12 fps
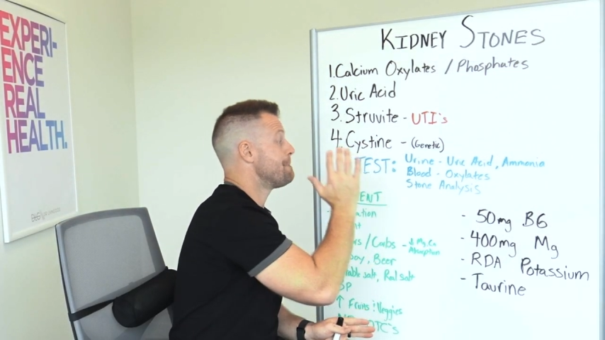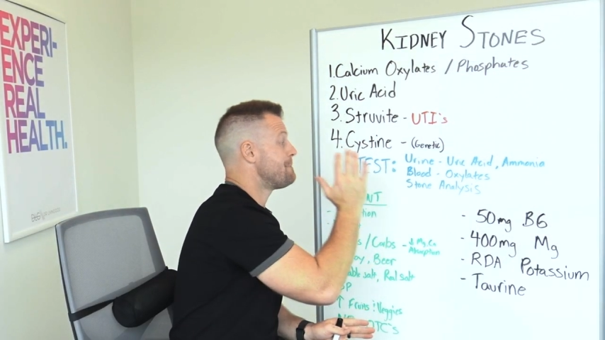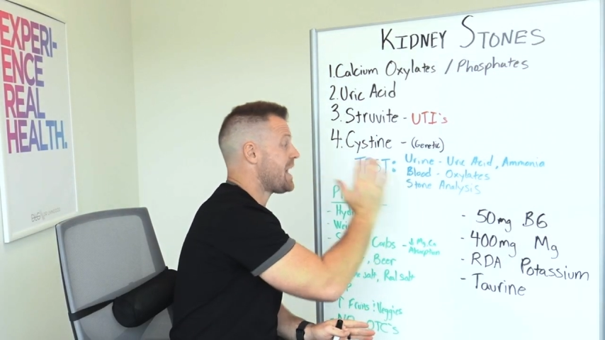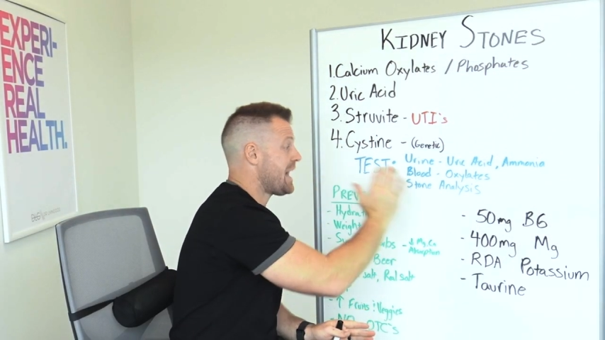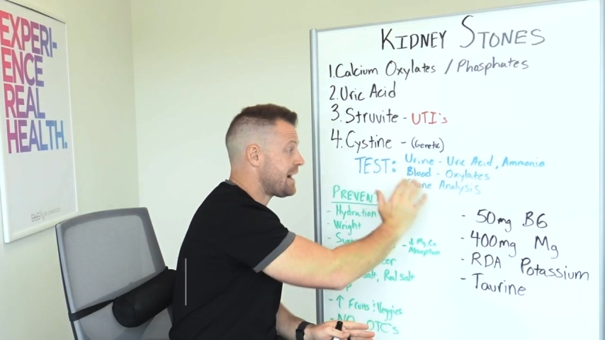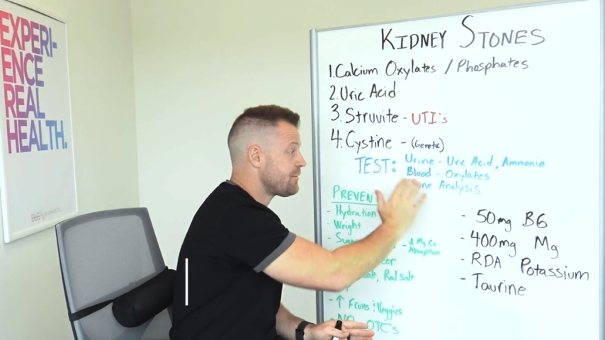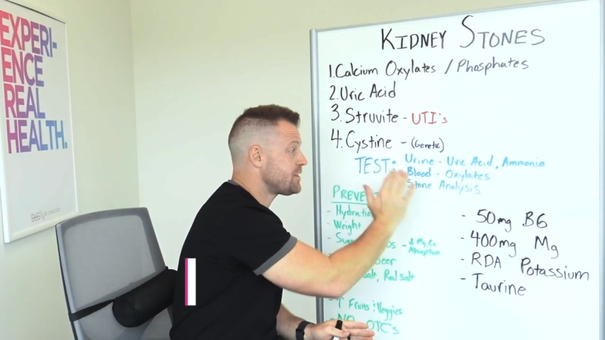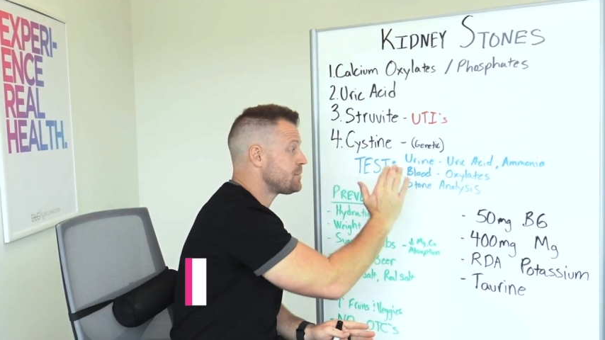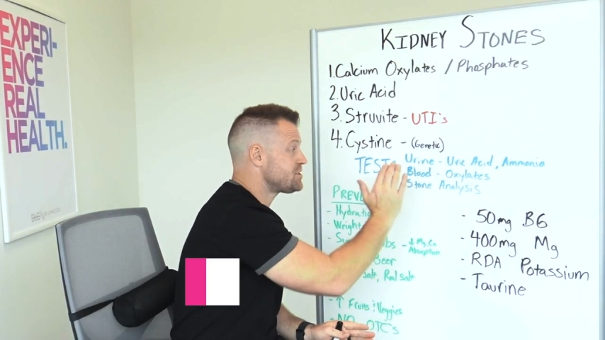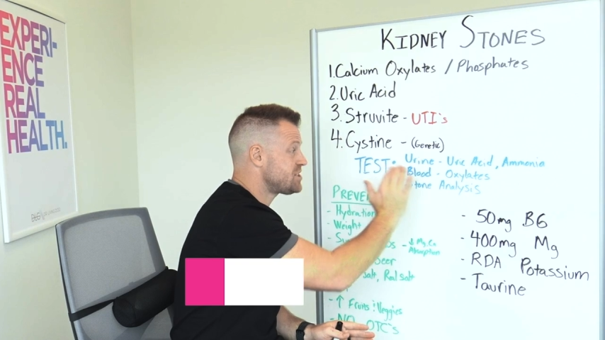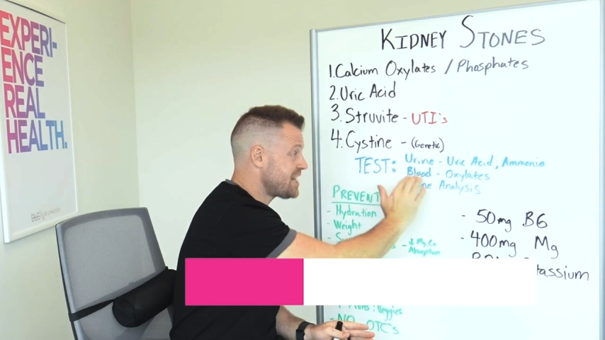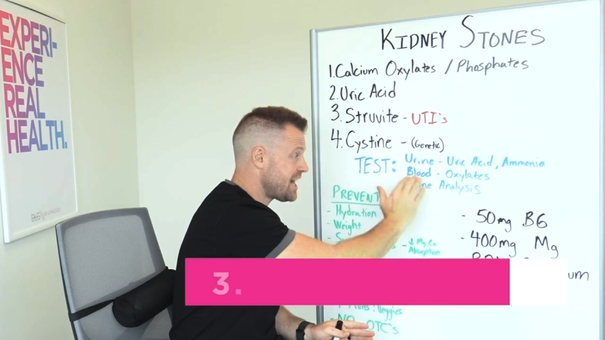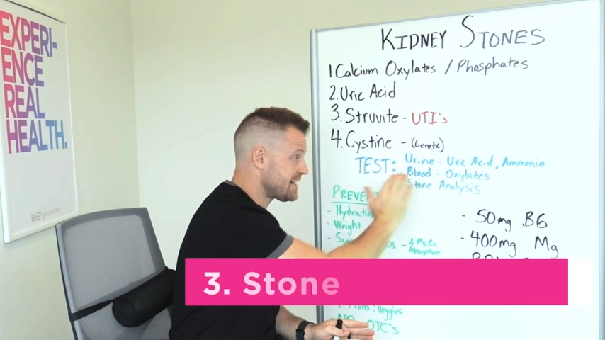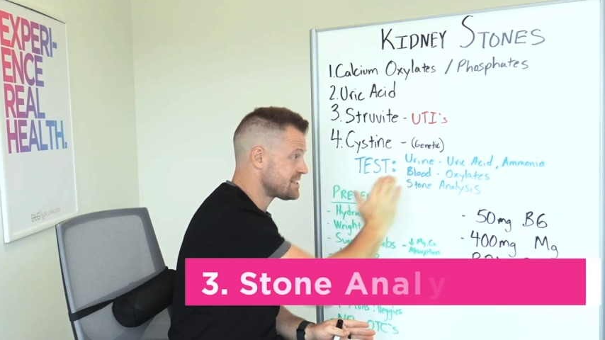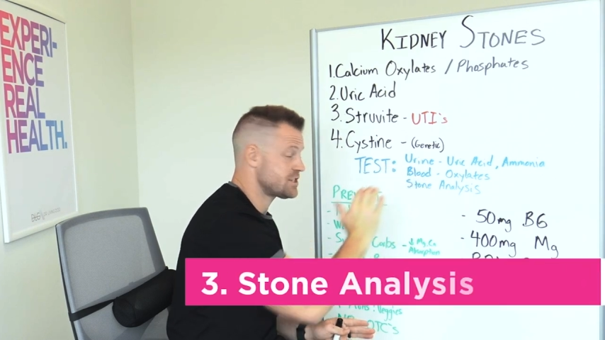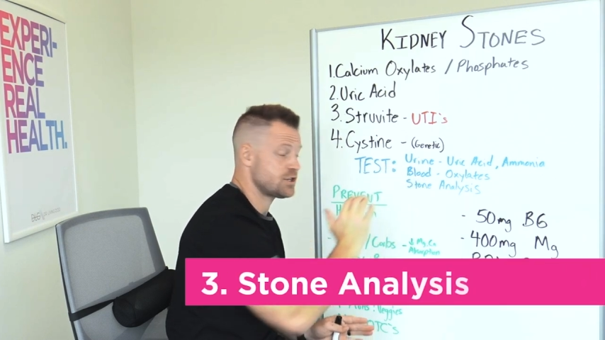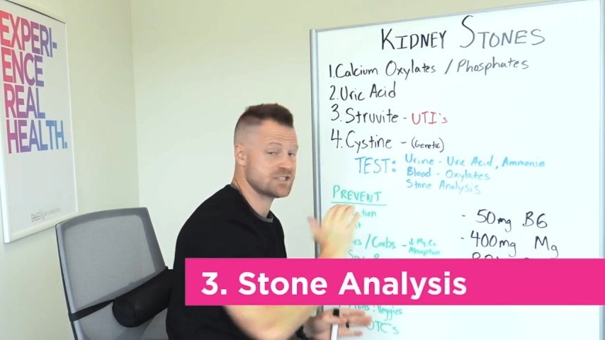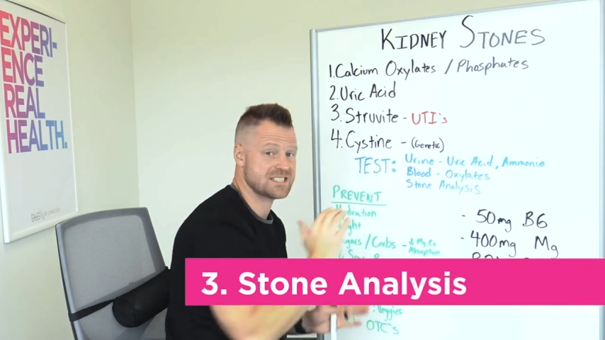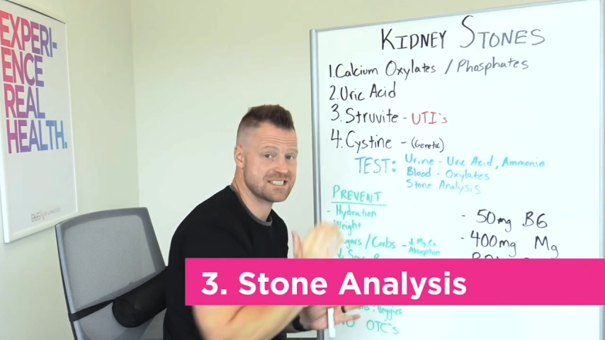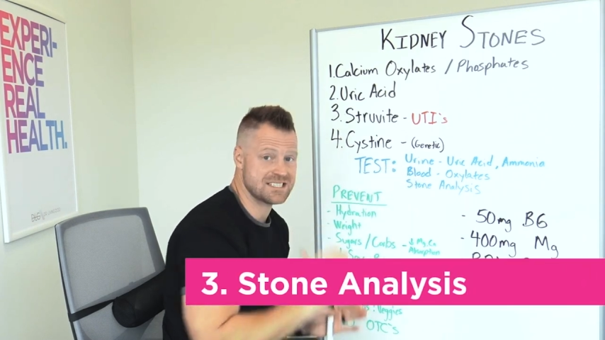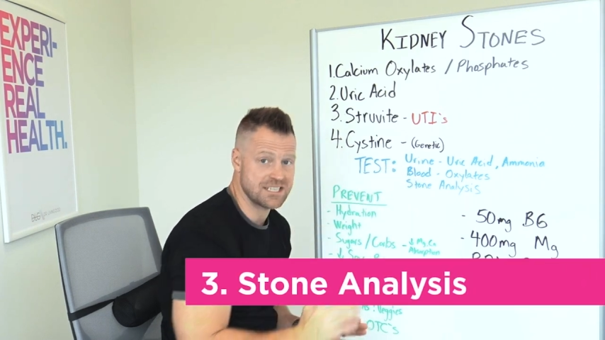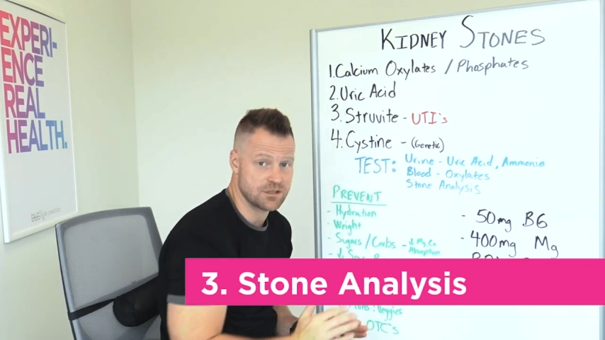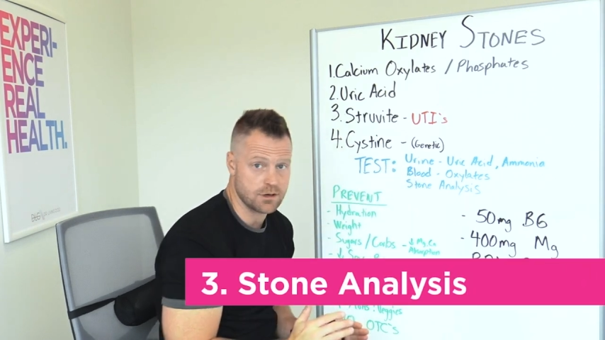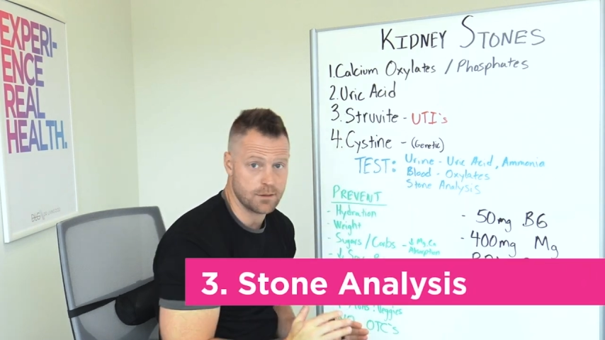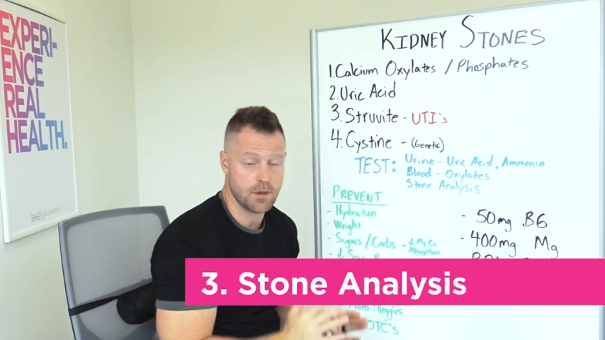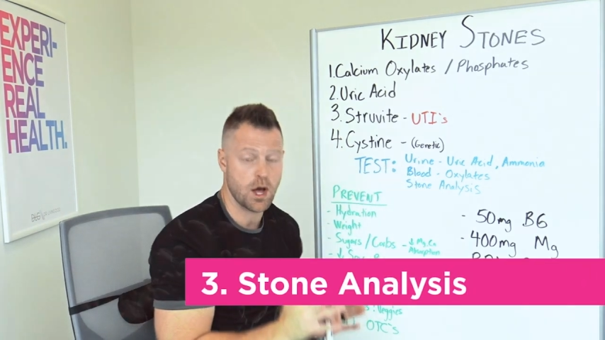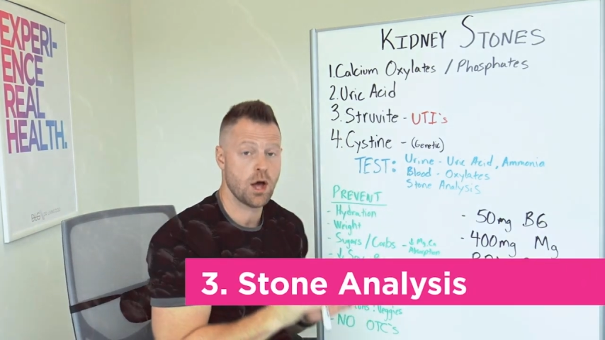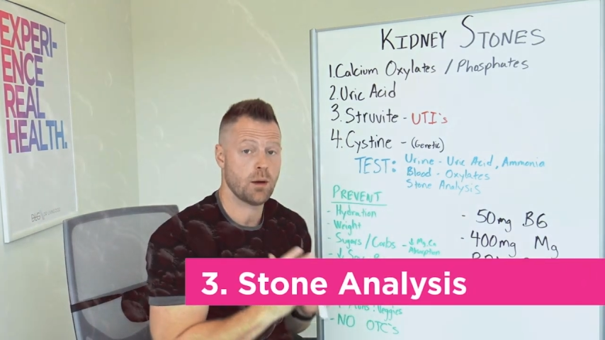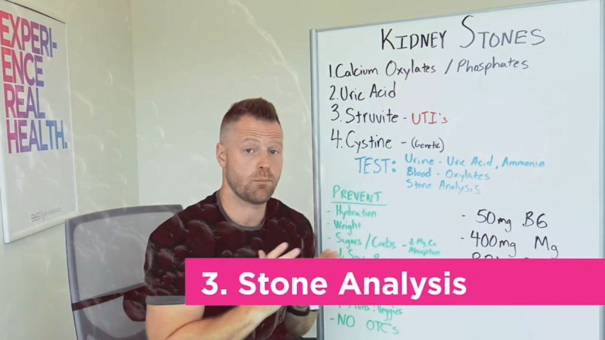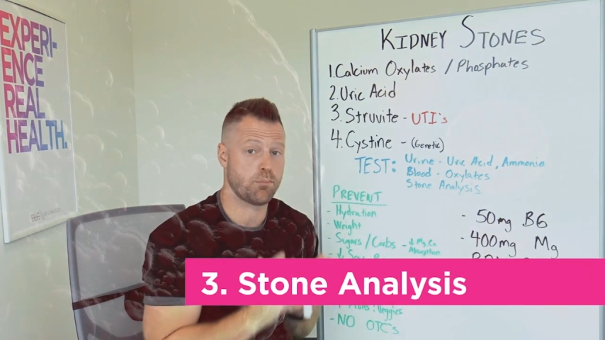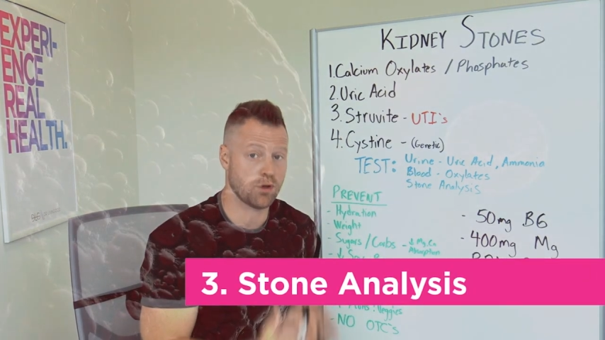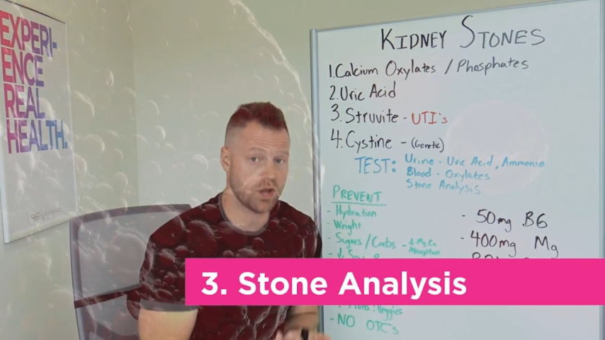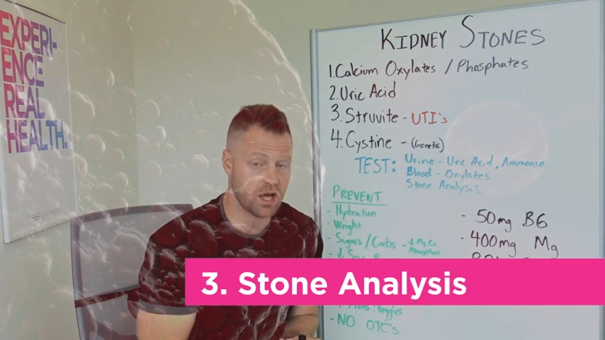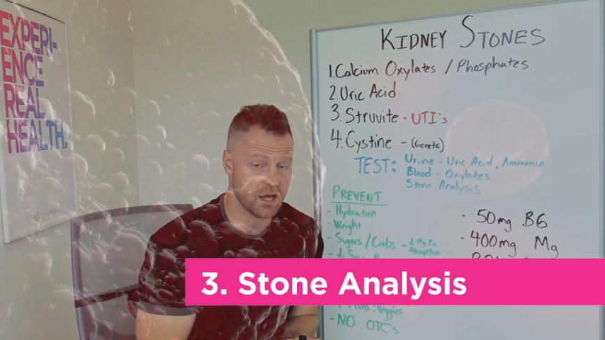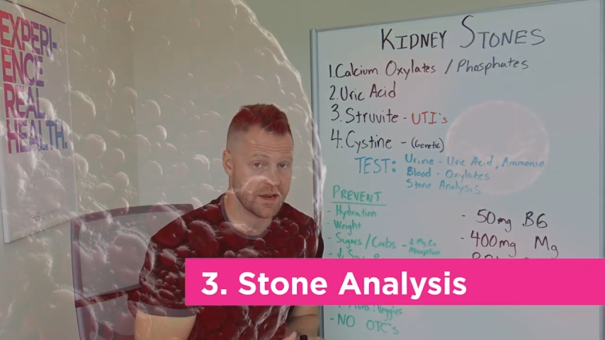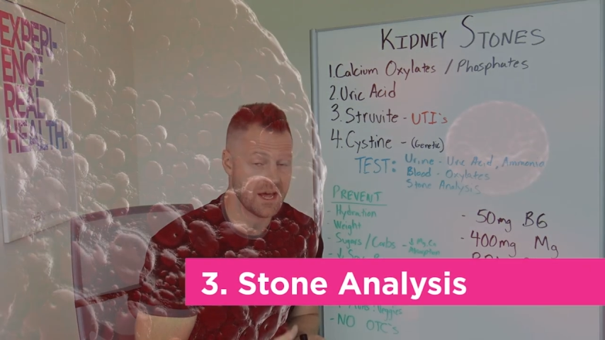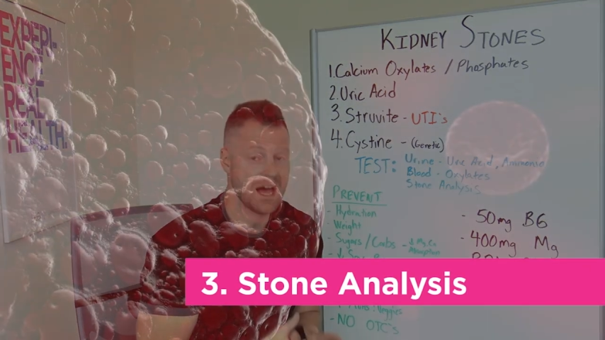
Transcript: have them test your serum blood